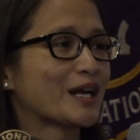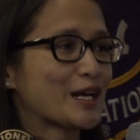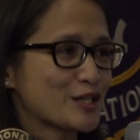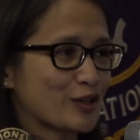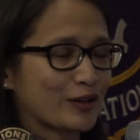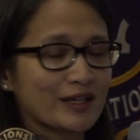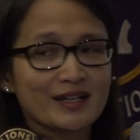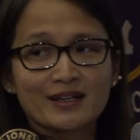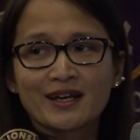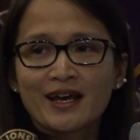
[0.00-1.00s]
I started.
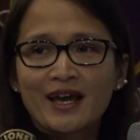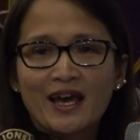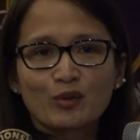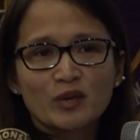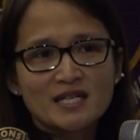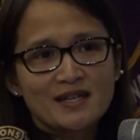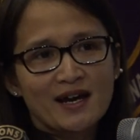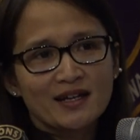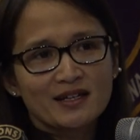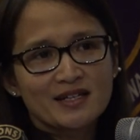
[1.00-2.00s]
And, and we
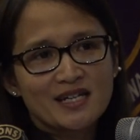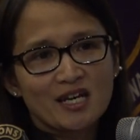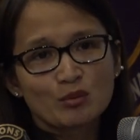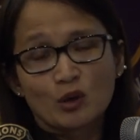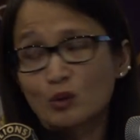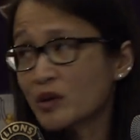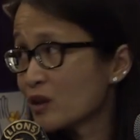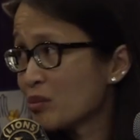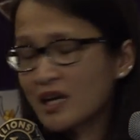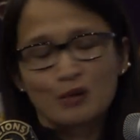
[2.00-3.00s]
sat at a table
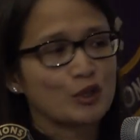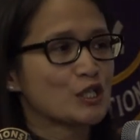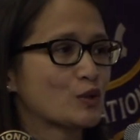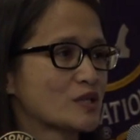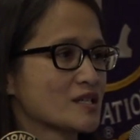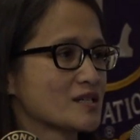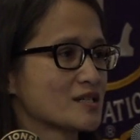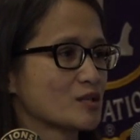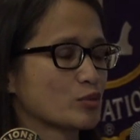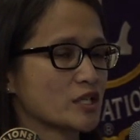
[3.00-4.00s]
with Pam when she was
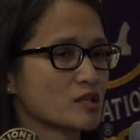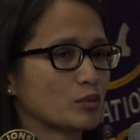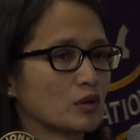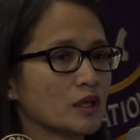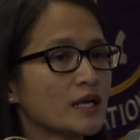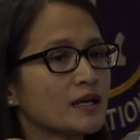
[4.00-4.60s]
assistant principal.